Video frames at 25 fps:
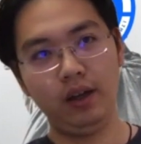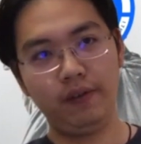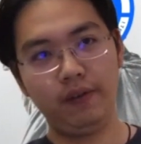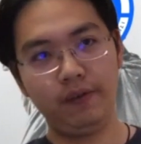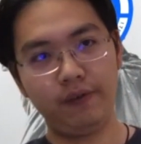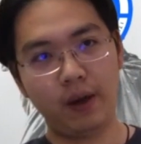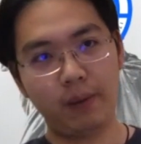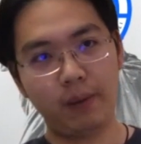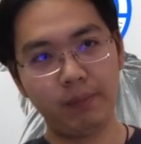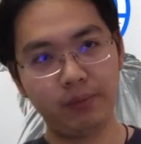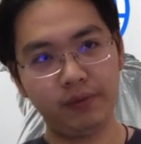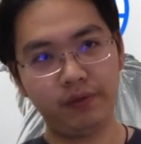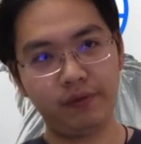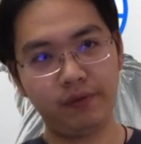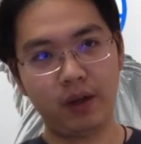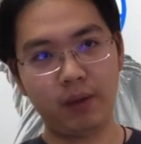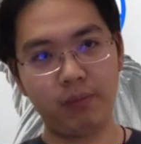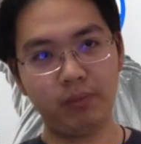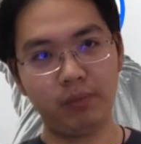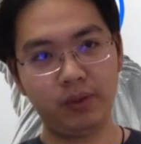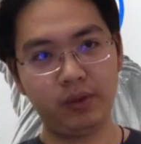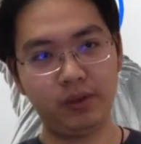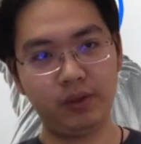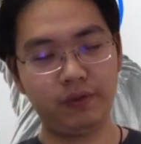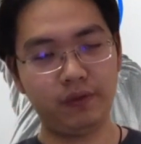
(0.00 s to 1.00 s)
from,
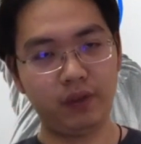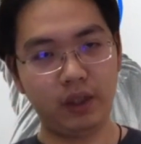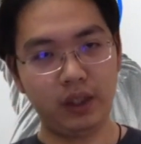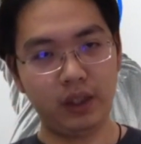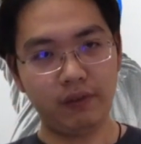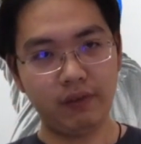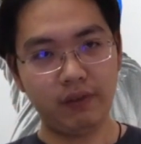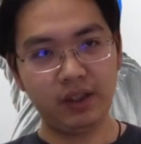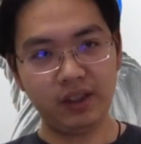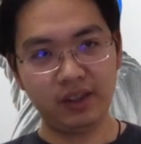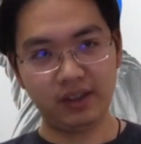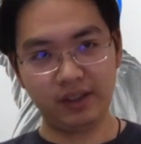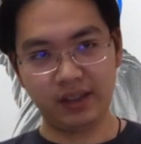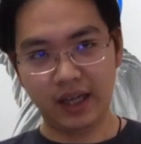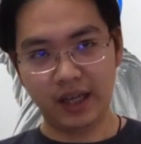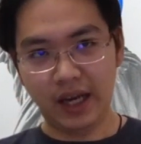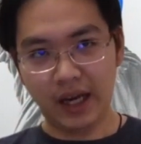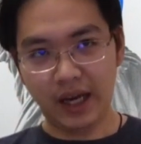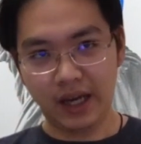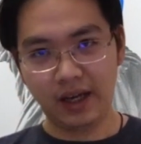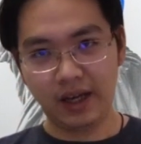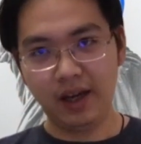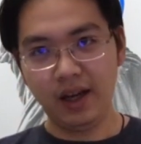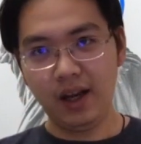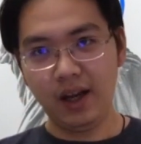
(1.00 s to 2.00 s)
from even
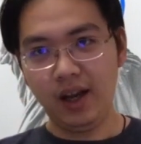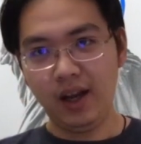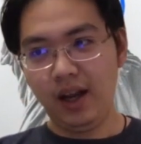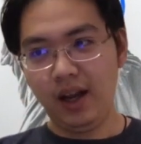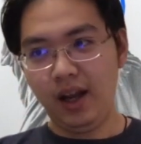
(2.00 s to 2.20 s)
today,